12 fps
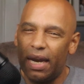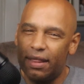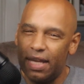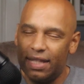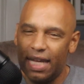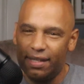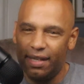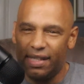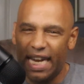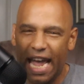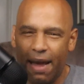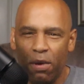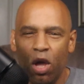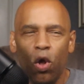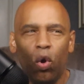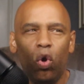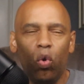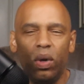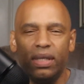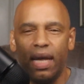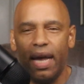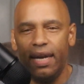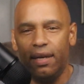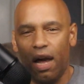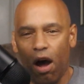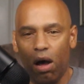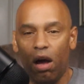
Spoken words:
I think that's his name, who was a